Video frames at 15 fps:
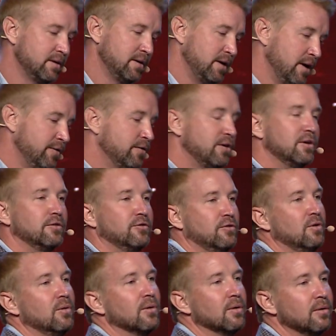he's a good
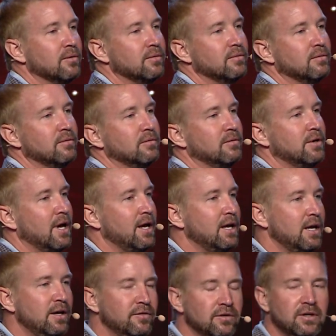steward, okay?
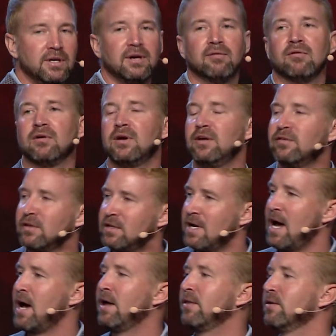He's a giver. He's a
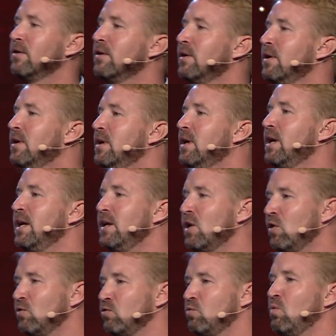tither. He
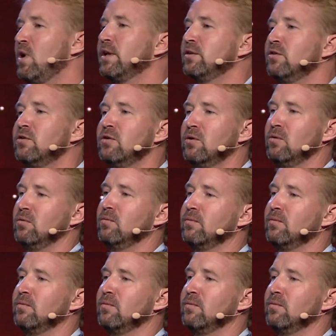knows what to do.